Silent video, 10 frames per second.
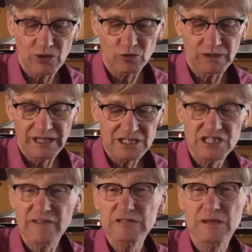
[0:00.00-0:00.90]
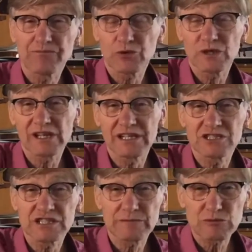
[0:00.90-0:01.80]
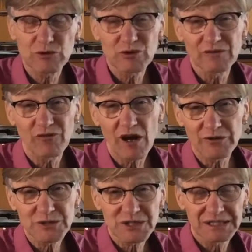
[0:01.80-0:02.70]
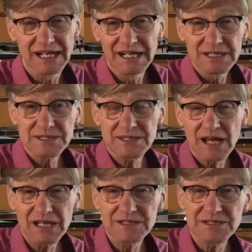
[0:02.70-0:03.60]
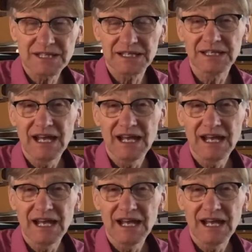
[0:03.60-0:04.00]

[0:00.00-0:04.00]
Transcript: relationships between fathers and sons, and